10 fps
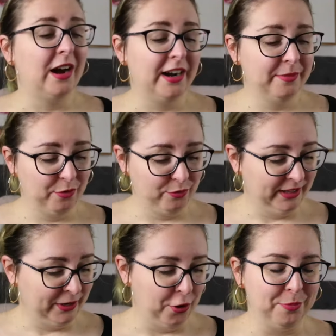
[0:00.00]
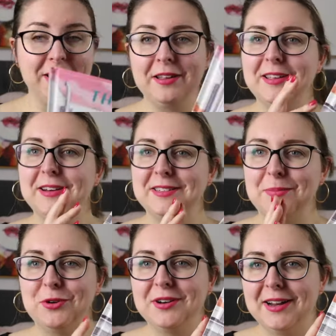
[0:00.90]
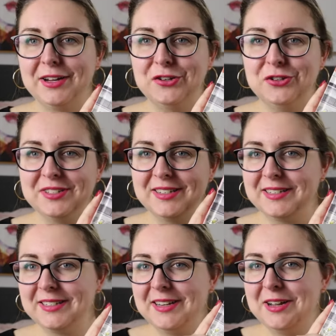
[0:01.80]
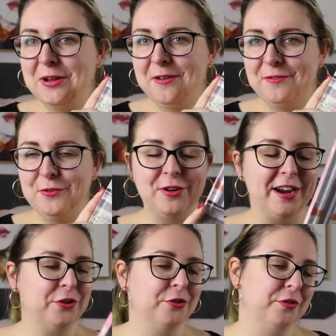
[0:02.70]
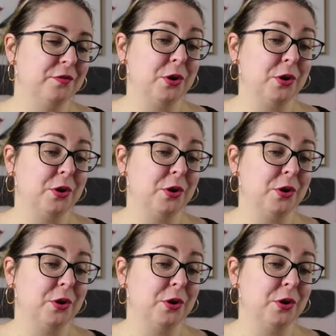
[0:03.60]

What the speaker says: I'm really hoping that at some point I can use this for a unit of